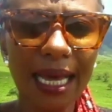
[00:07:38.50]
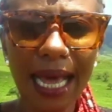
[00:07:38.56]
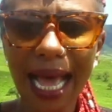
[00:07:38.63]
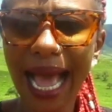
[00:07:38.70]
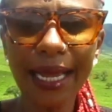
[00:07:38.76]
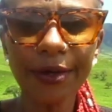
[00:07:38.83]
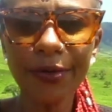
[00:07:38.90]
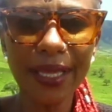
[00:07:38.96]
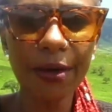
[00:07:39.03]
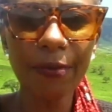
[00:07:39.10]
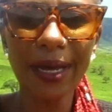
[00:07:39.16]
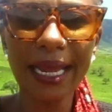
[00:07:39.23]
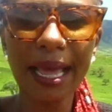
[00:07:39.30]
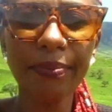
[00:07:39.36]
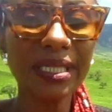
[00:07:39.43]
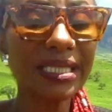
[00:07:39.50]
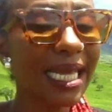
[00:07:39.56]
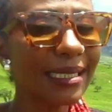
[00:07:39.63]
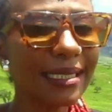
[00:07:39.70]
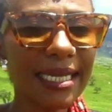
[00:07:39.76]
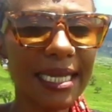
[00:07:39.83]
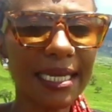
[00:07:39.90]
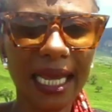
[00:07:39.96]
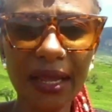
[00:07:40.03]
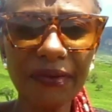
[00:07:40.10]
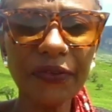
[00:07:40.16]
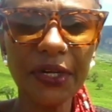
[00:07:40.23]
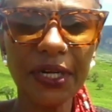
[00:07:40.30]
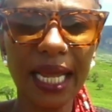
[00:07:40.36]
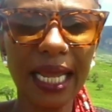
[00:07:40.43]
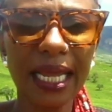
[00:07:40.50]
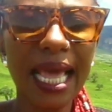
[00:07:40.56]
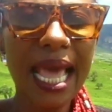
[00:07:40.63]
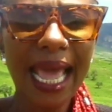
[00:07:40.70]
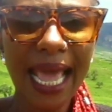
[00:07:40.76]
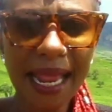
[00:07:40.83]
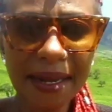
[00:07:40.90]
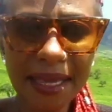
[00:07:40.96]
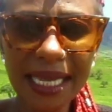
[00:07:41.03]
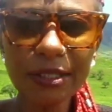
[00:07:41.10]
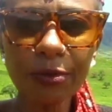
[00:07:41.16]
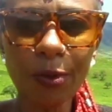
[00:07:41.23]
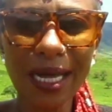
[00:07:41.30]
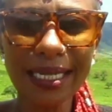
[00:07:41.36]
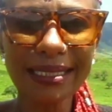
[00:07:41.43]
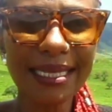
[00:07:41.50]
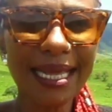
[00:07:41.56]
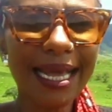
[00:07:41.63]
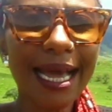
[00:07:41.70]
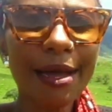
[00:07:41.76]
I don't care what happens, I say it every day. And guess what?